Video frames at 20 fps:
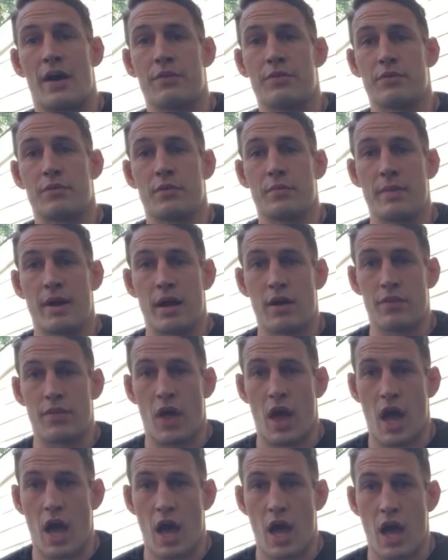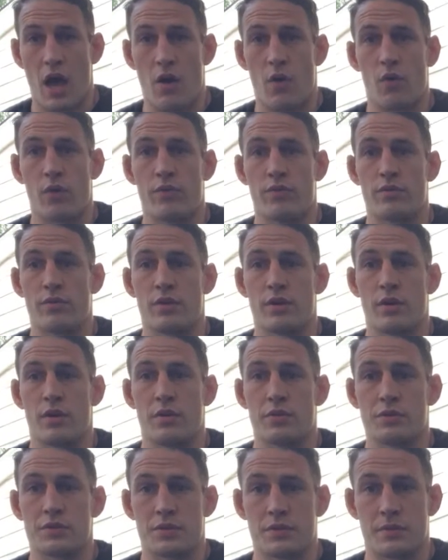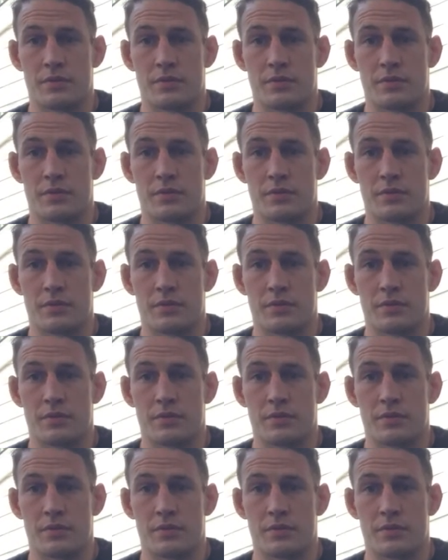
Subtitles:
through the mouth or through the nose.